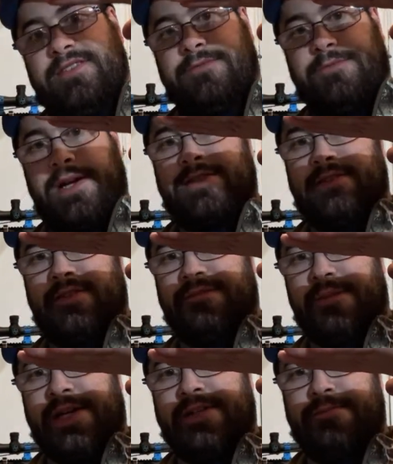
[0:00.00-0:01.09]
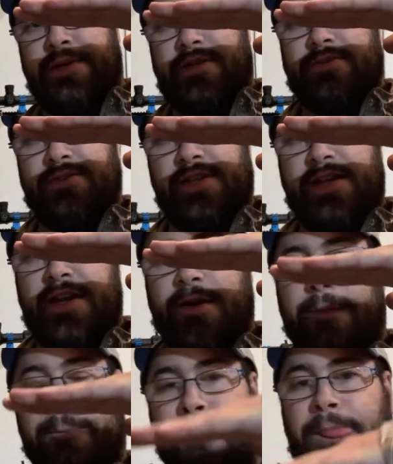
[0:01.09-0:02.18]
if my barrel's
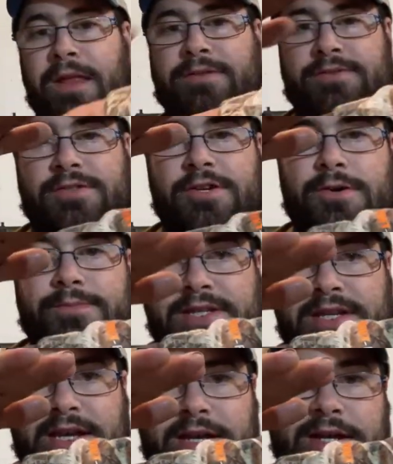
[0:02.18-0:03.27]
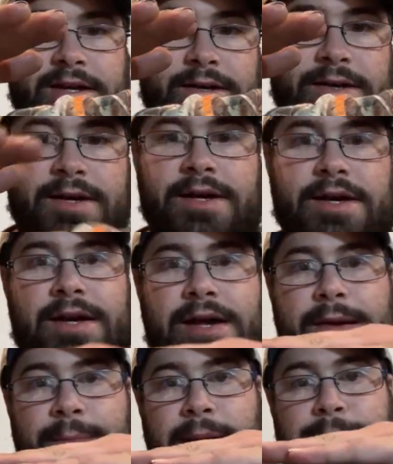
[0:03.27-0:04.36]
here and the scope's here,
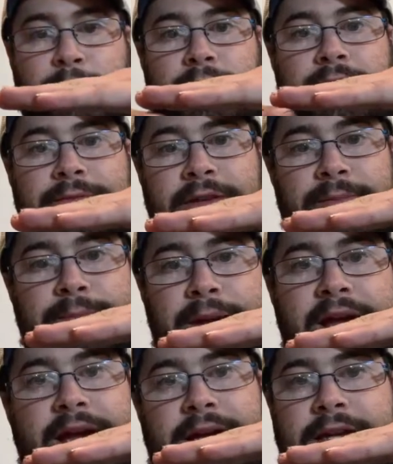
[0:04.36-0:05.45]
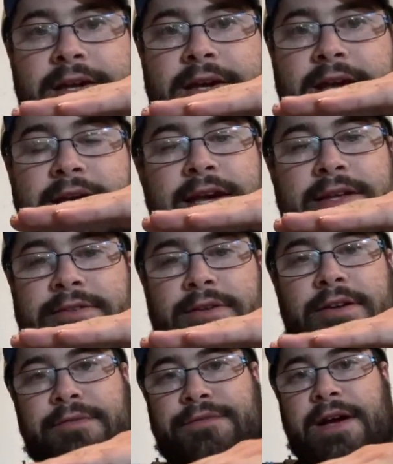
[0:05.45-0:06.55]
my point of impact at
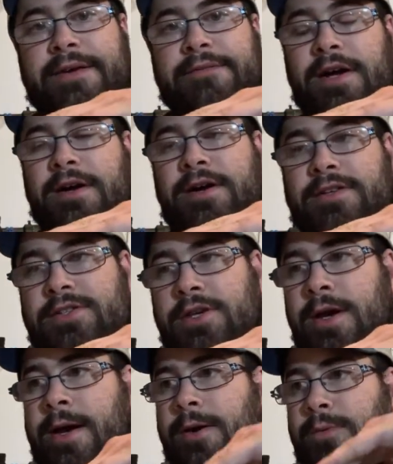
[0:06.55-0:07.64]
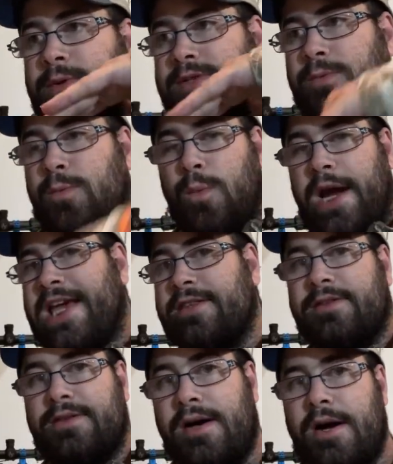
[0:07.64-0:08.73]
35 yards was way
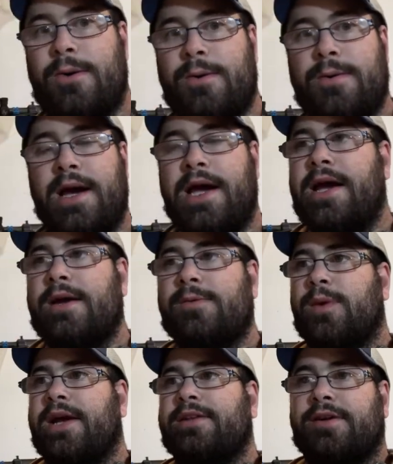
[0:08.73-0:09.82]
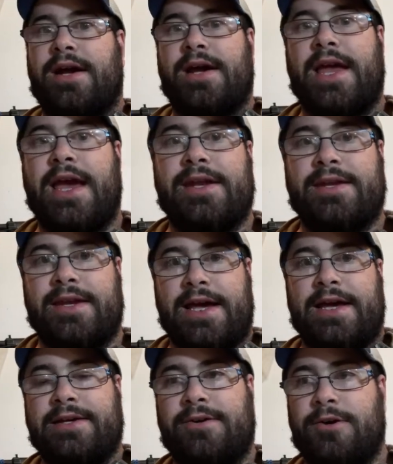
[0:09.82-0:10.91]
low. Rather, I had it
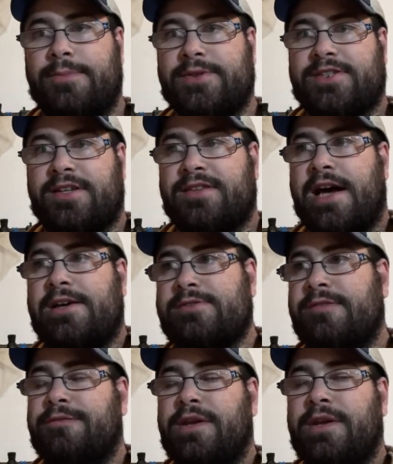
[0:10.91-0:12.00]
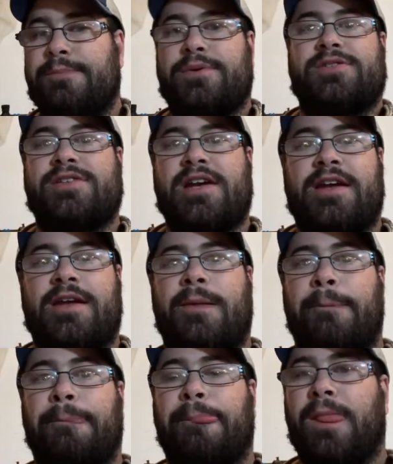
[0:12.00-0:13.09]
at almost 1,000 feet per second.
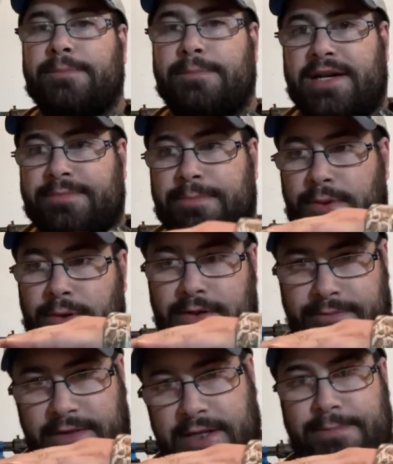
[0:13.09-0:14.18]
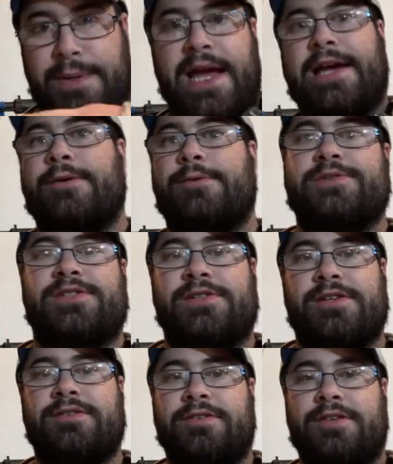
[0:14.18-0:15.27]
My point of impact was
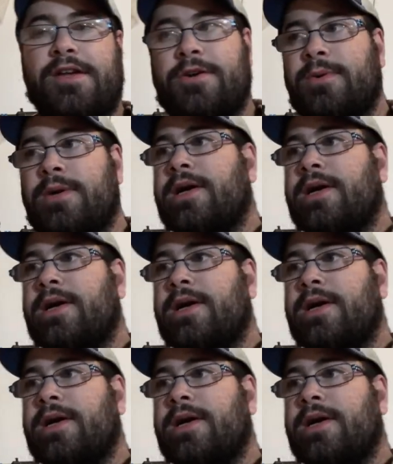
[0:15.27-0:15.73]
still low.